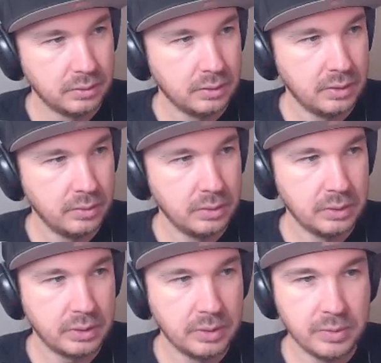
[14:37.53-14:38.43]
A little
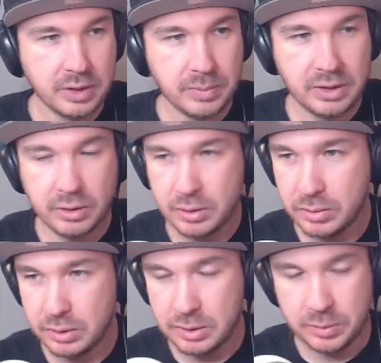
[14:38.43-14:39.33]
thumbs up there. A
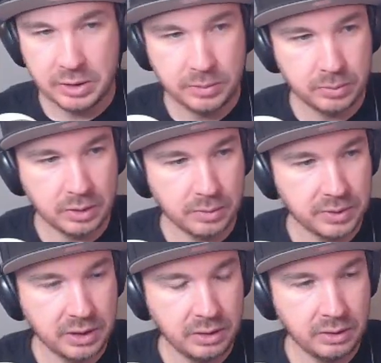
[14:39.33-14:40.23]
little thumbs up. You know what I'm
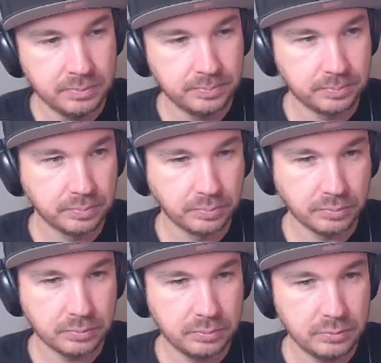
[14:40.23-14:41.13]
saying?
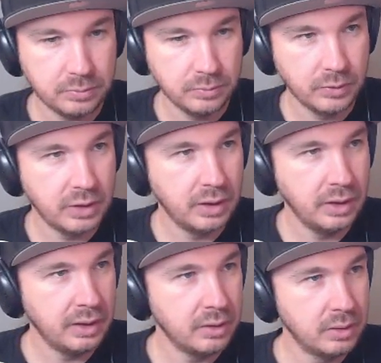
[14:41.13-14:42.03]

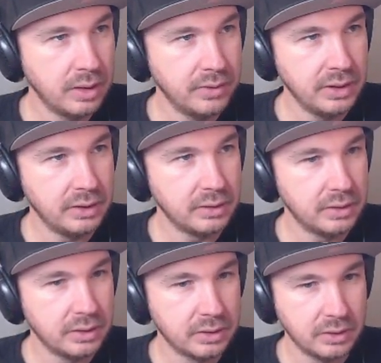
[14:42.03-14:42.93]
Okay, I don't have any in
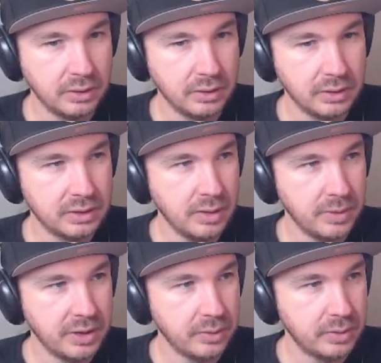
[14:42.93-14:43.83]
the discard. Let's see how
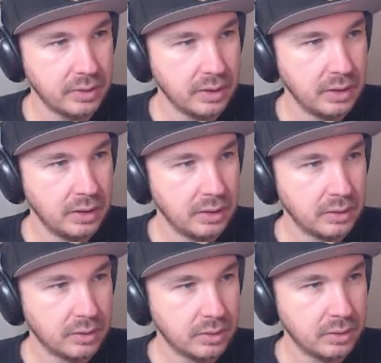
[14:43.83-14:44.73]
many.
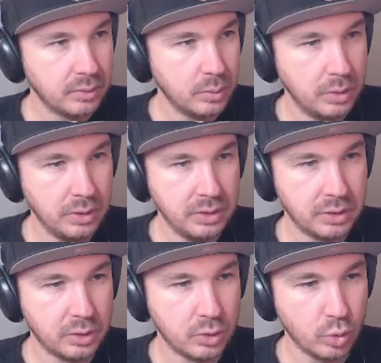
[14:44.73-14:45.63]
1
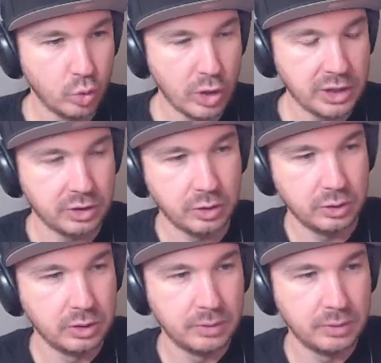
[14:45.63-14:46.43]
stretcher.